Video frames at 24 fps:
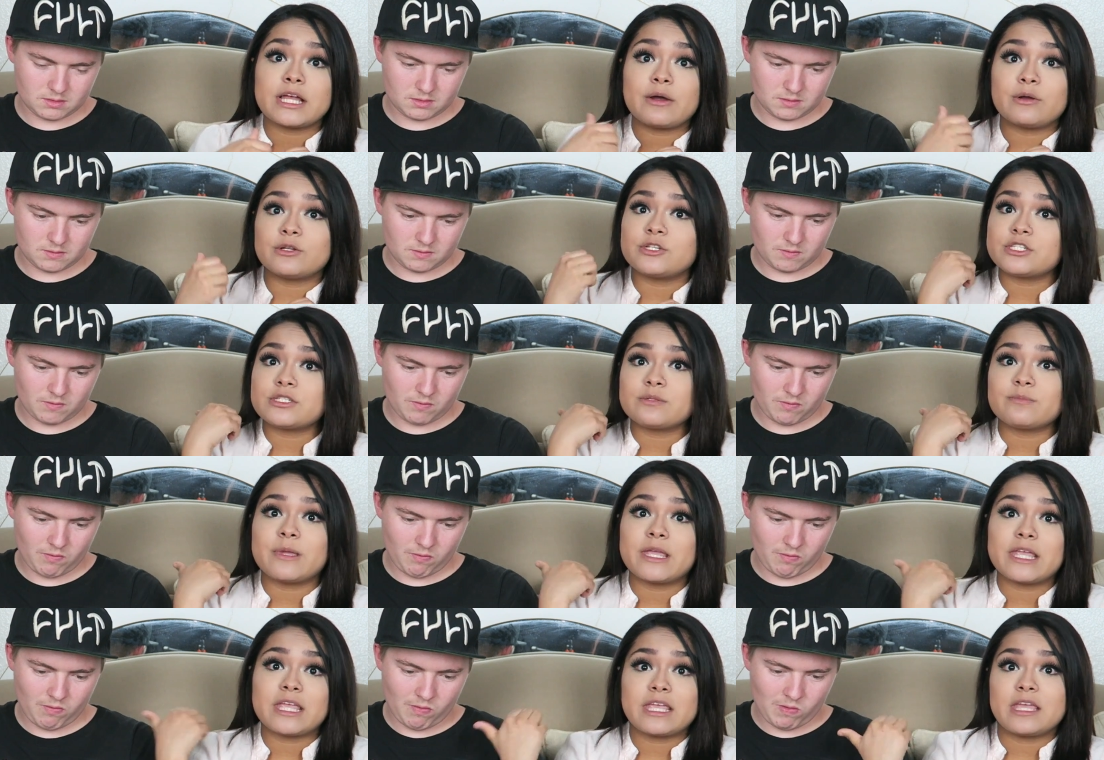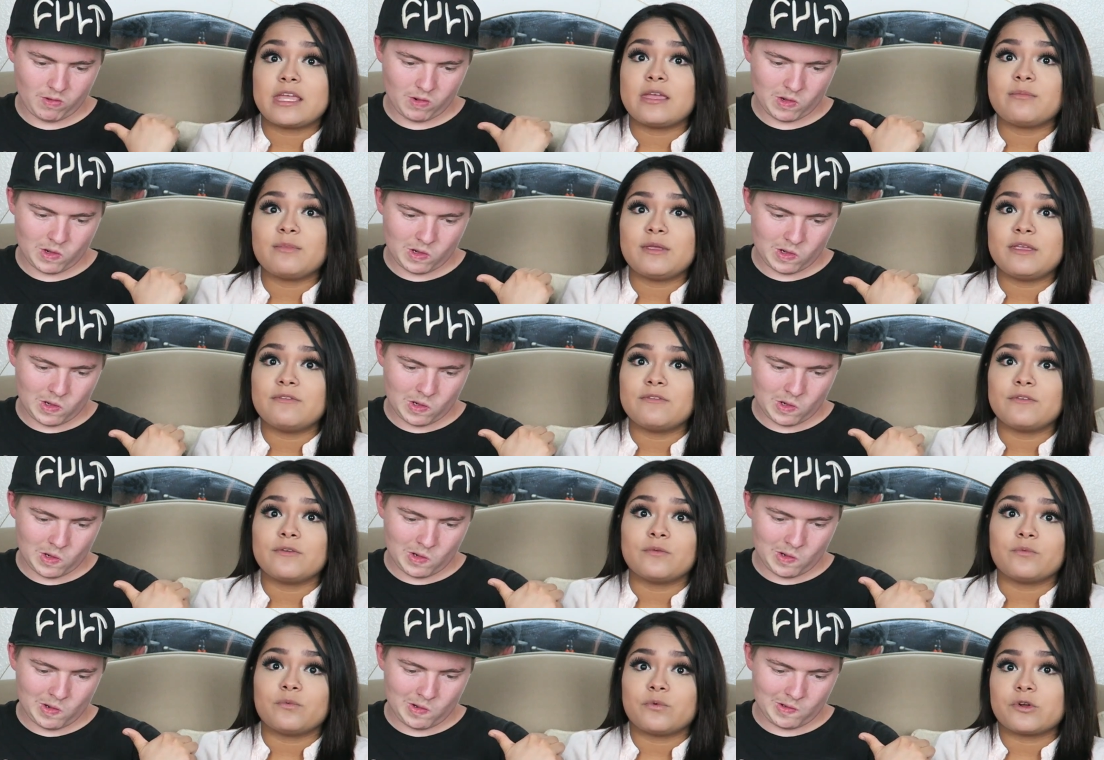Speaker 1: that would just make him
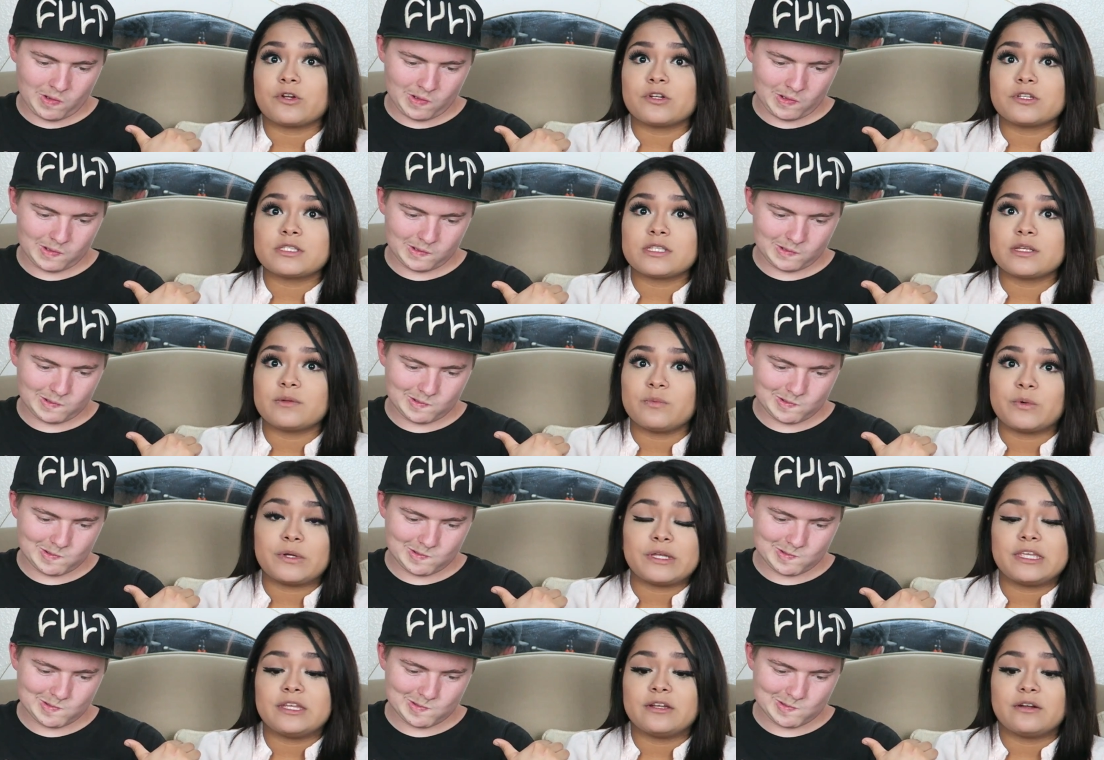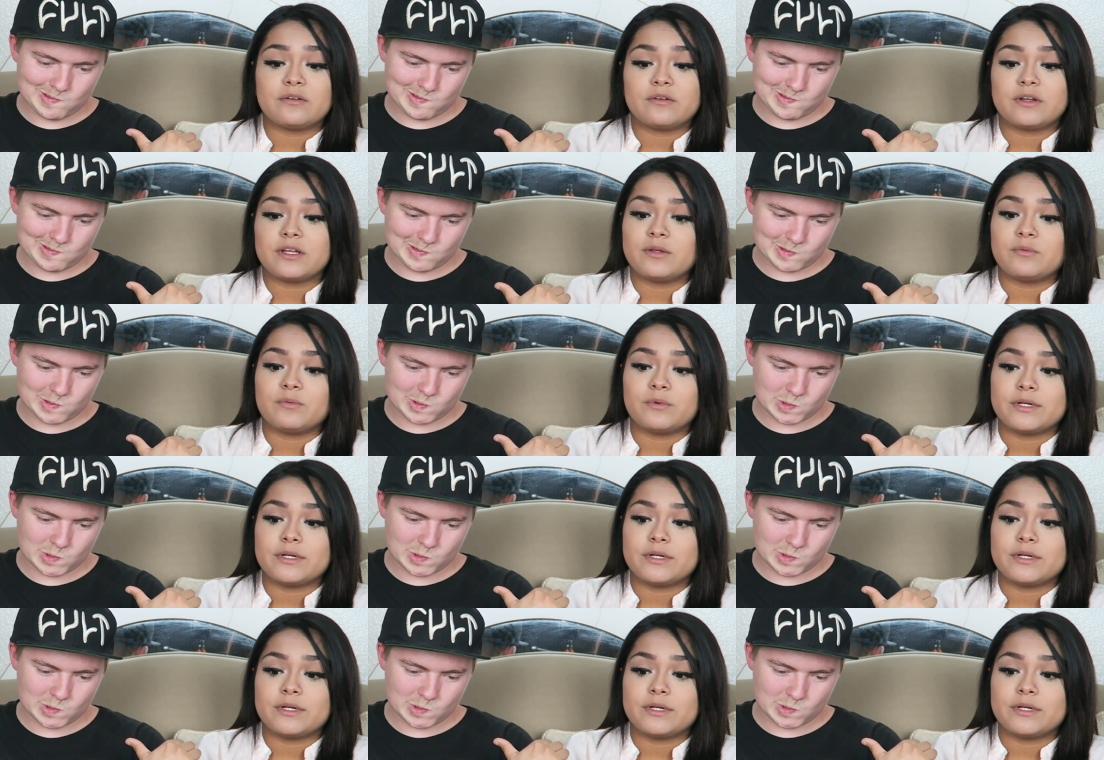even worse than what he already